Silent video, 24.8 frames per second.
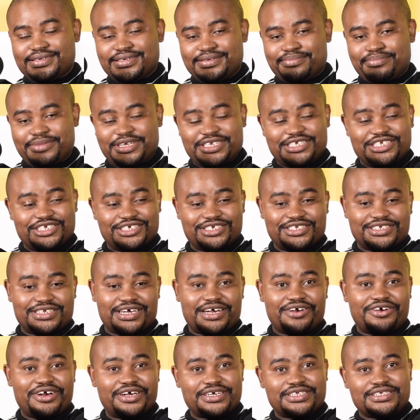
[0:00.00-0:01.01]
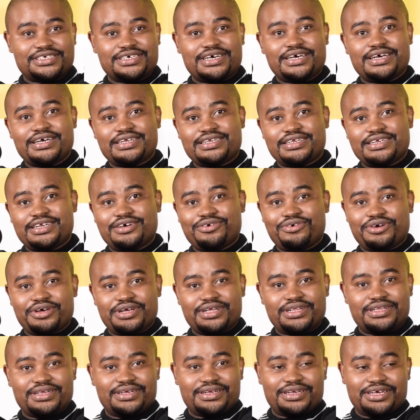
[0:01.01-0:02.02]
managing director at
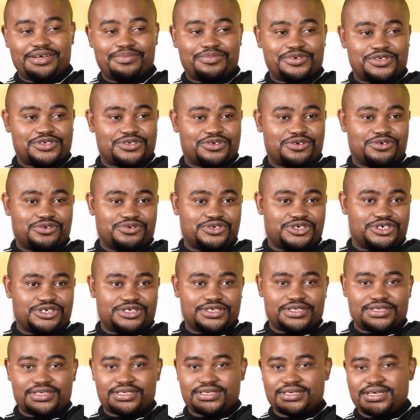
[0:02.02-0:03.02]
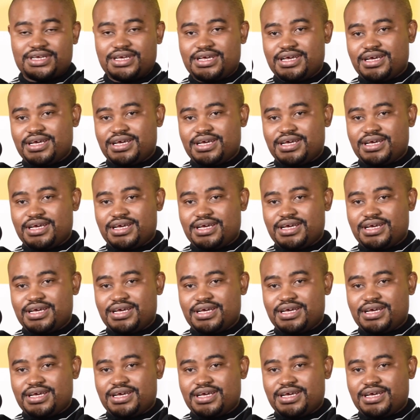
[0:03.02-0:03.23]
Entle Labor Solutions.